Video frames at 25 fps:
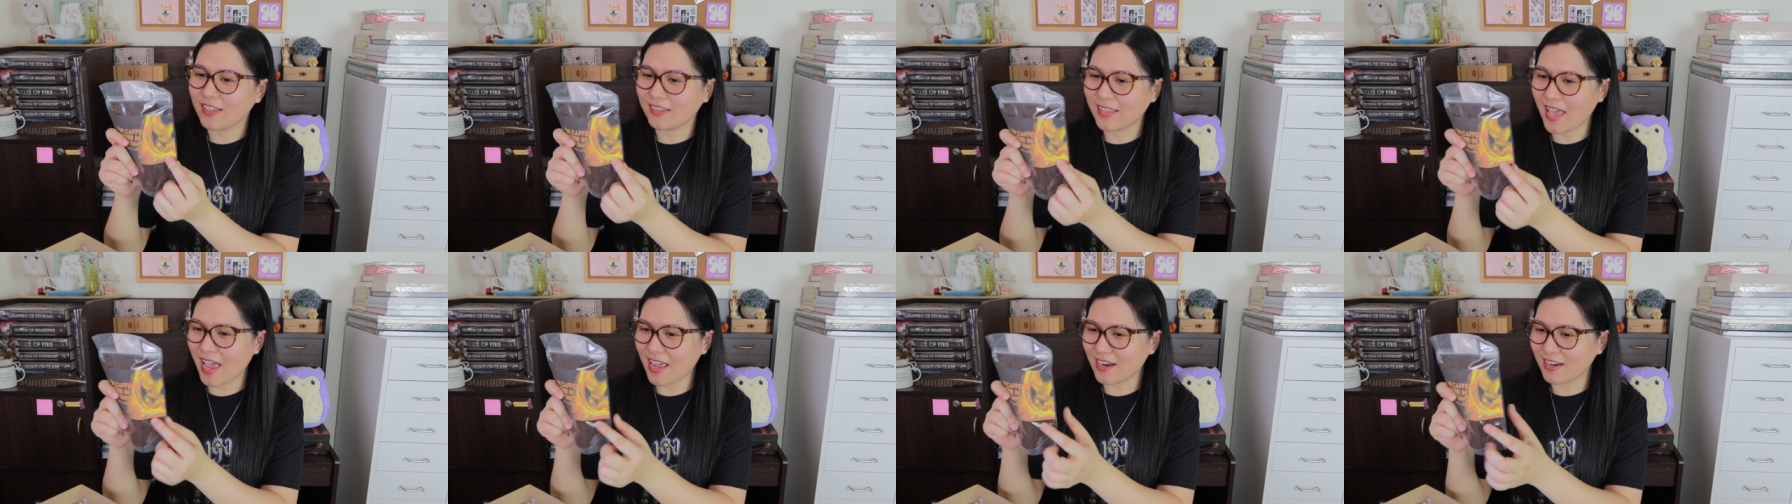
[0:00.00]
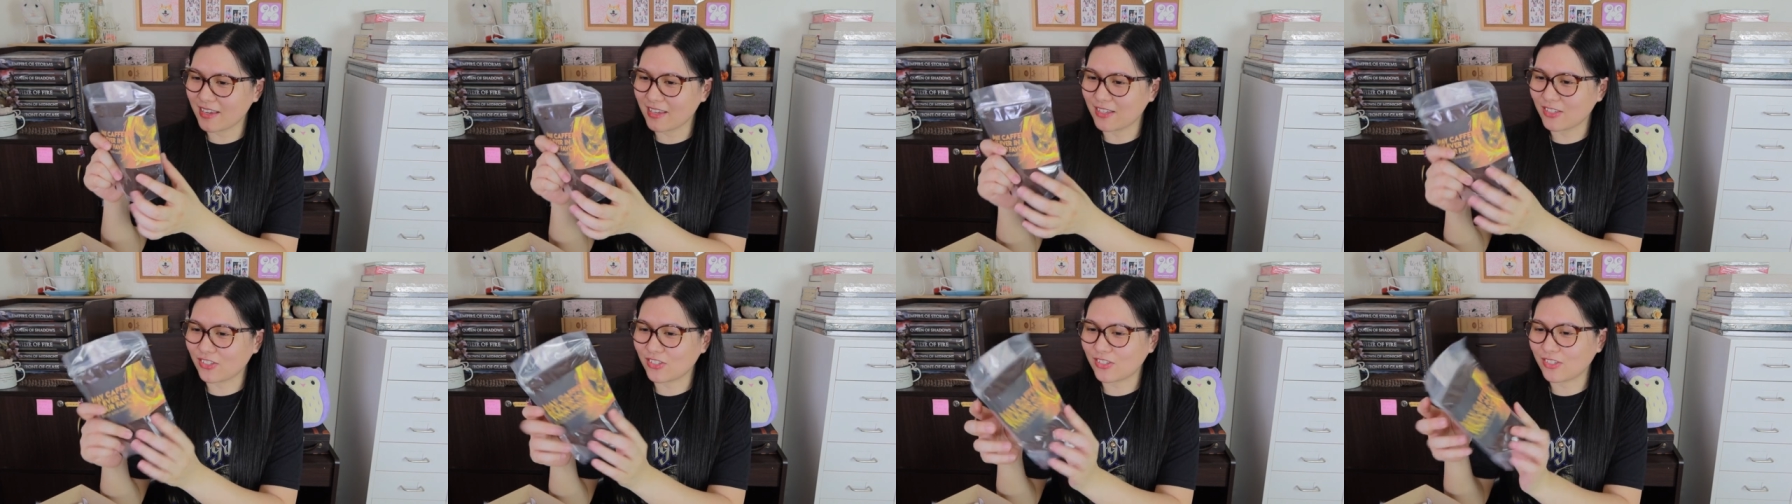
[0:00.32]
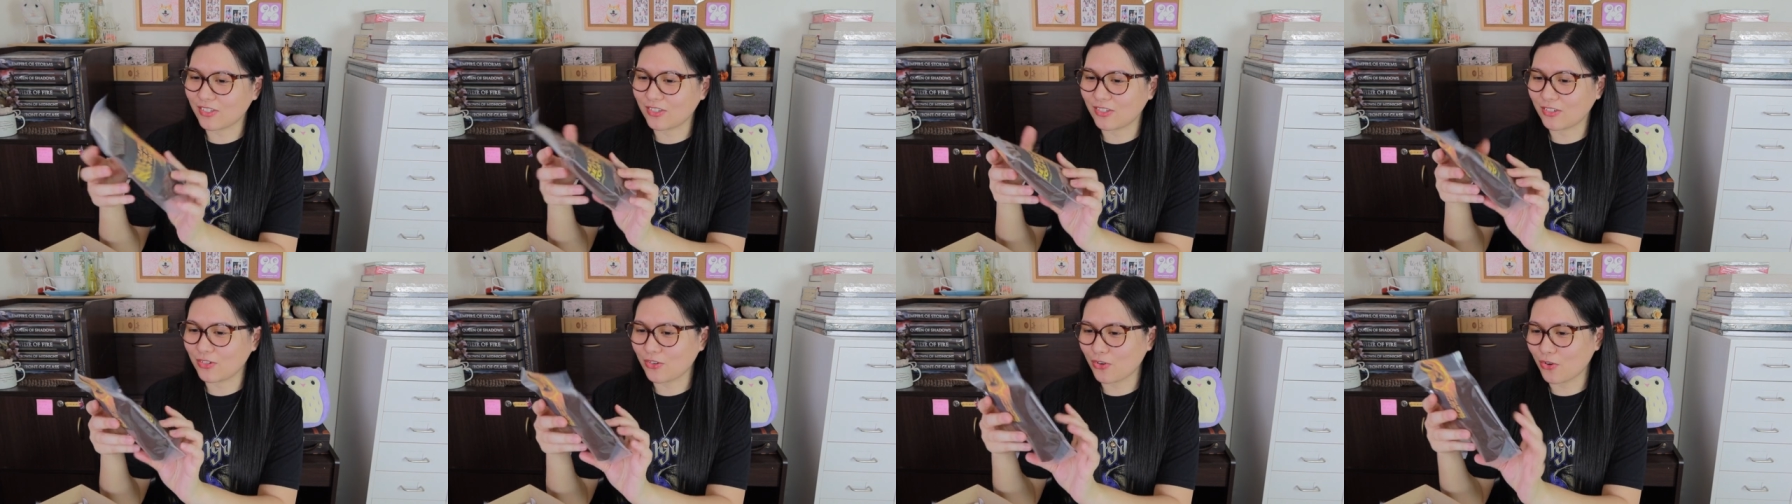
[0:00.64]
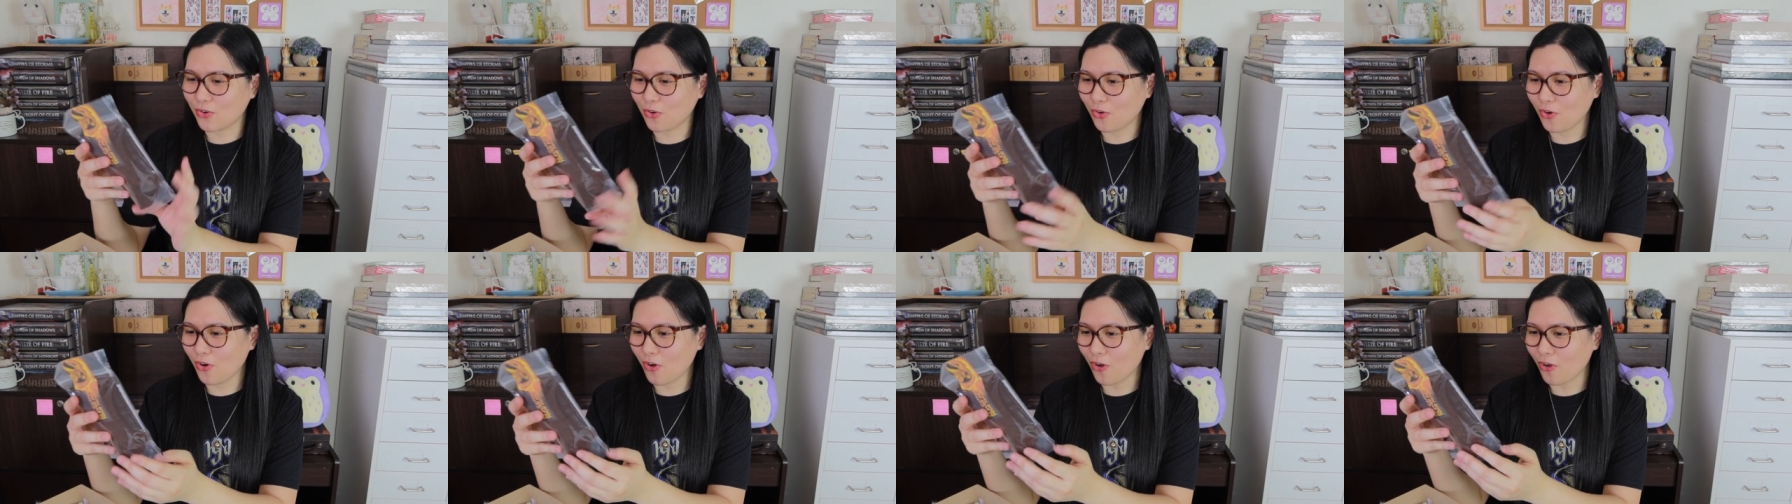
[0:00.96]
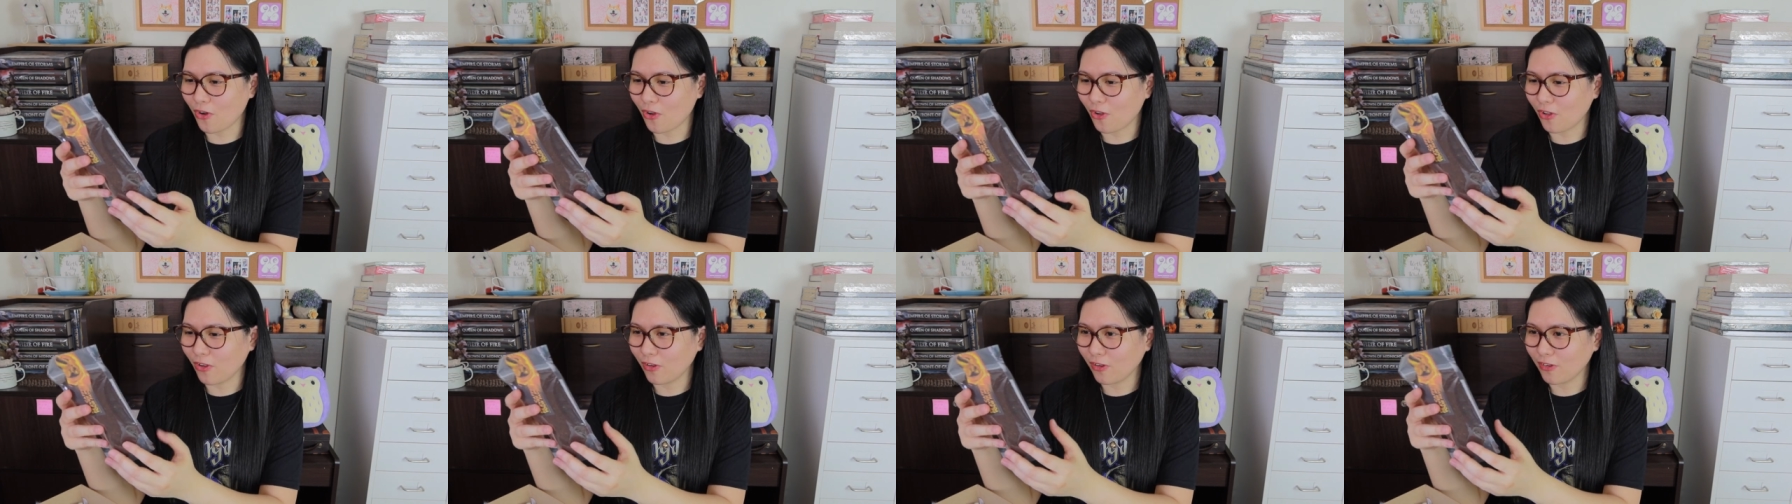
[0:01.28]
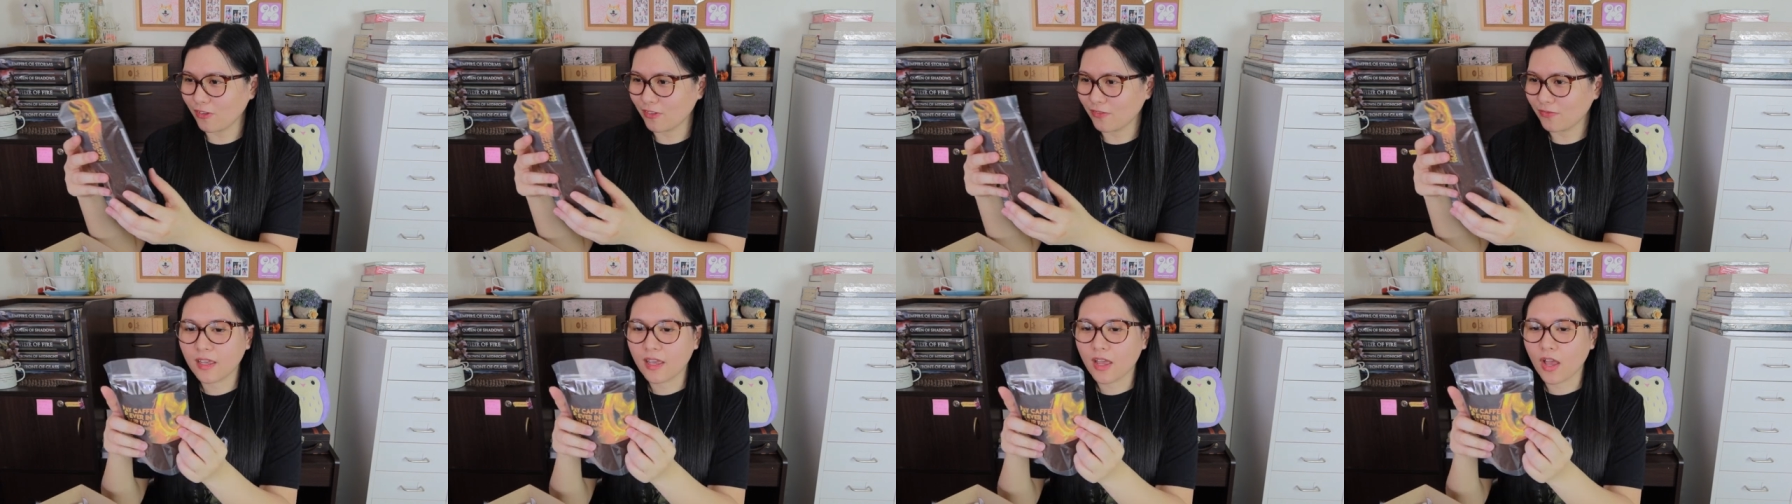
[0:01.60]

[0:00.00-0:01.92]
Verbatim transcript: That is cool.